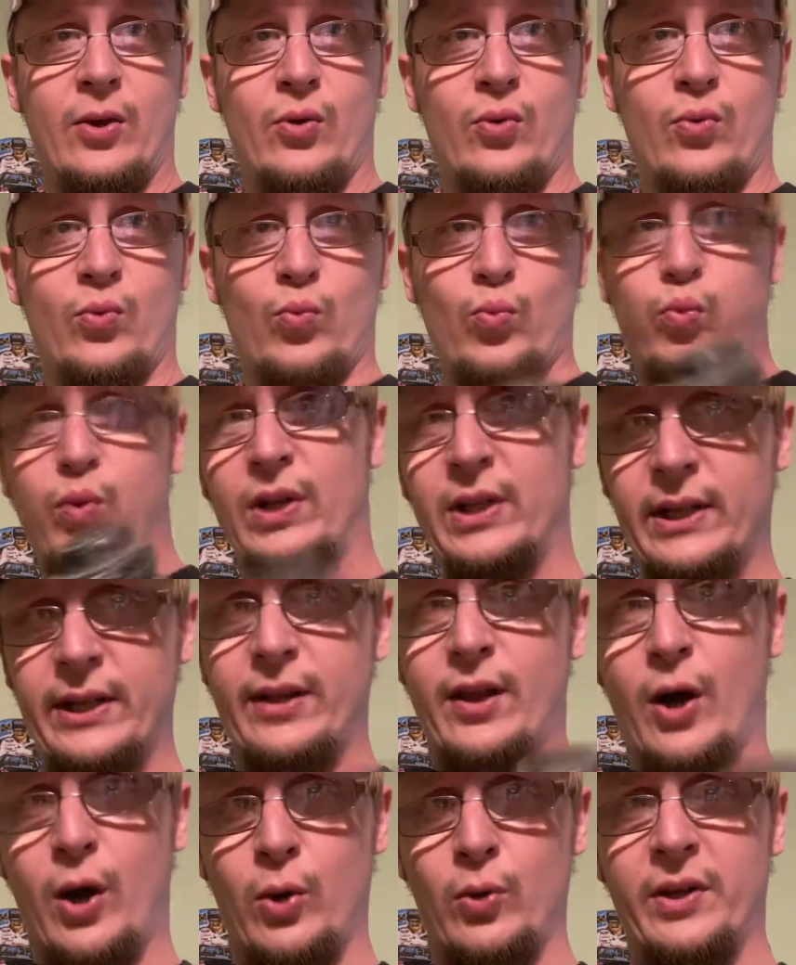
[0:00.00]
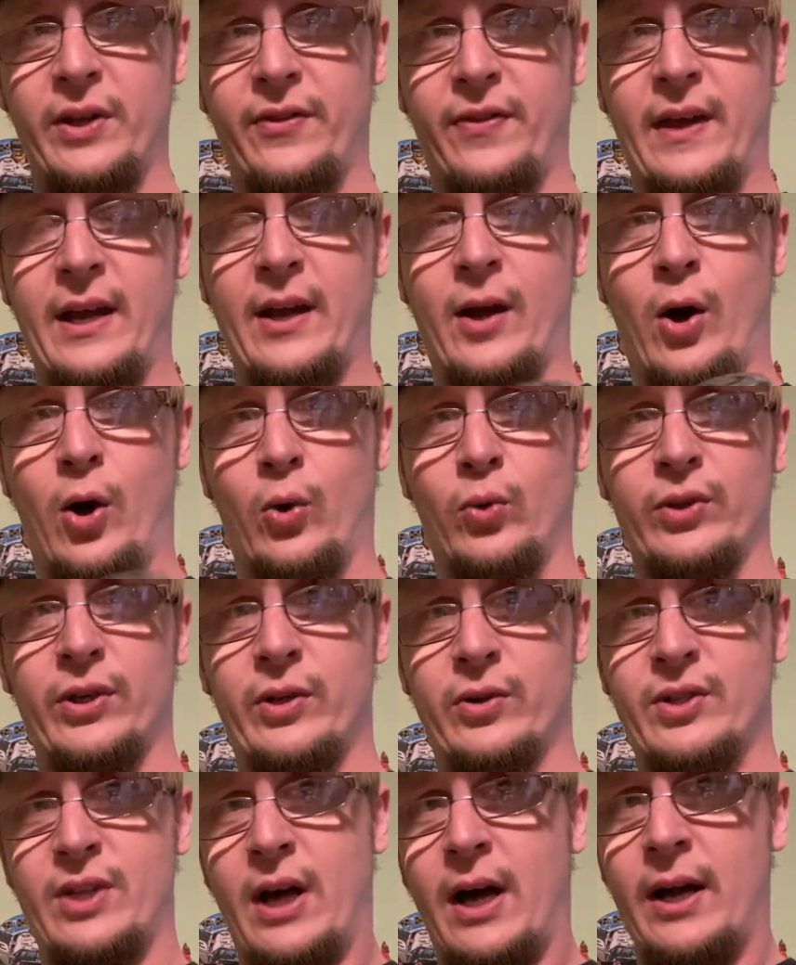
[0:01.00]
really the only thing holding
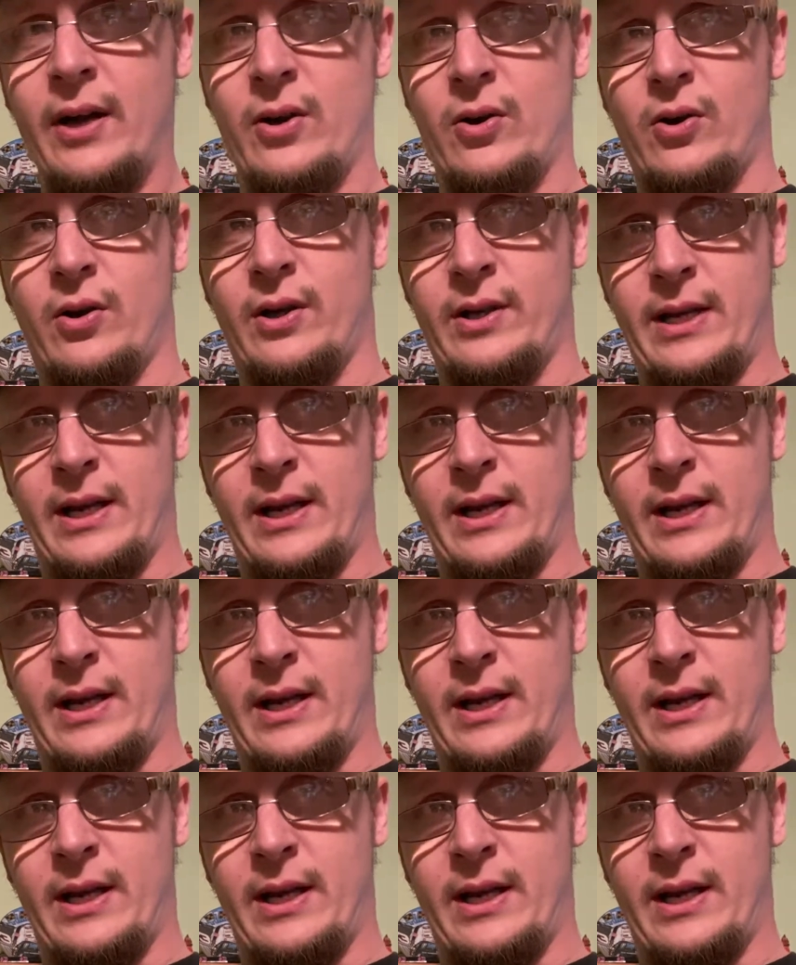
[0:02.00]
your tire on